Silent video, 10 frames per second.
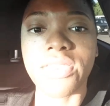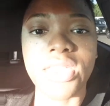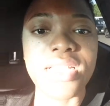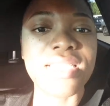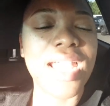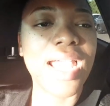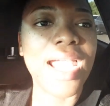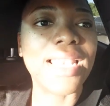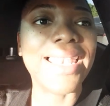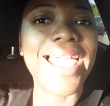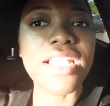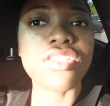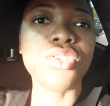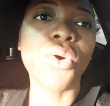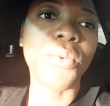Things I
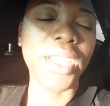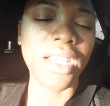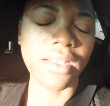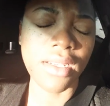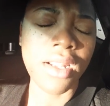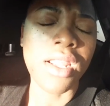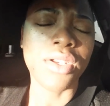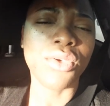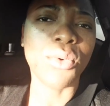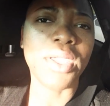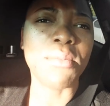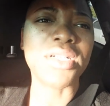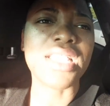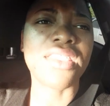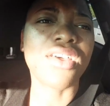liked doing,
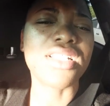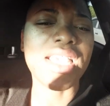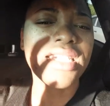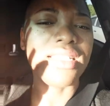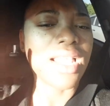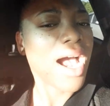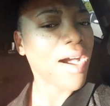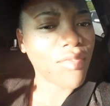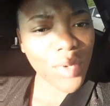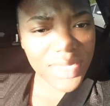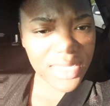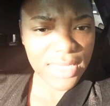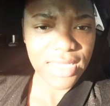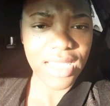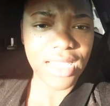but I thought I didn't have what it
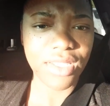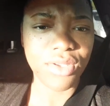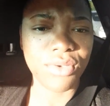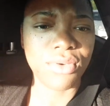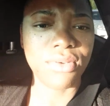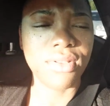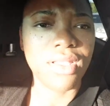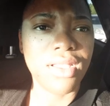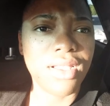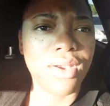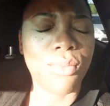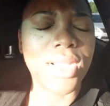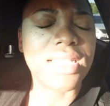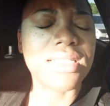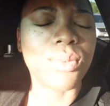take, you know,
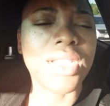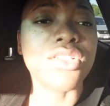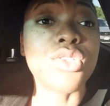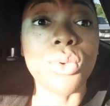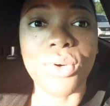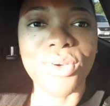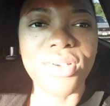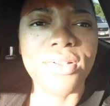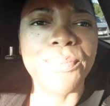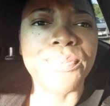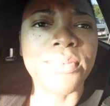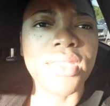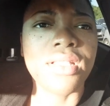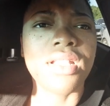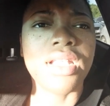what it took.
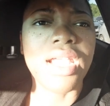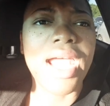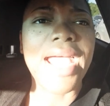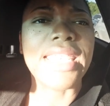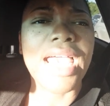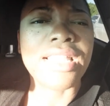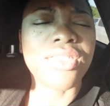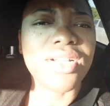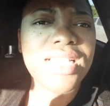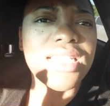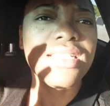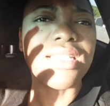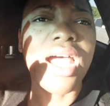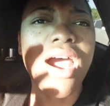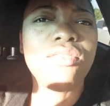I thought I didn't
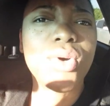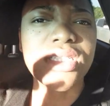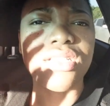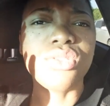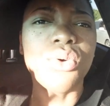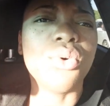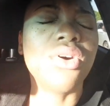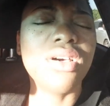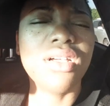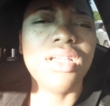have what it took.